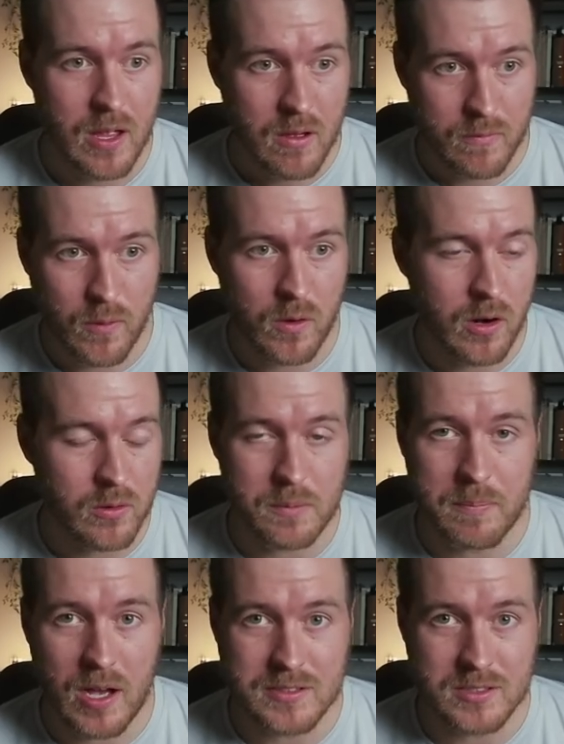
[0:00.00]
for our
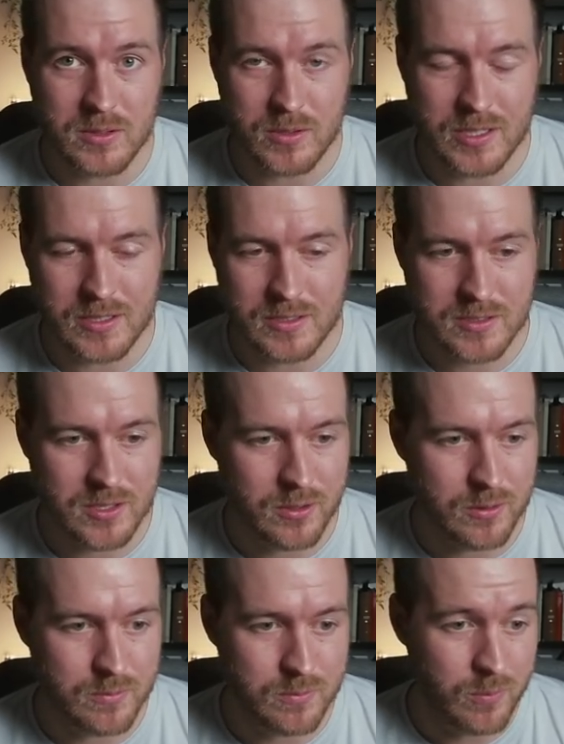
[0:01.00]
repository so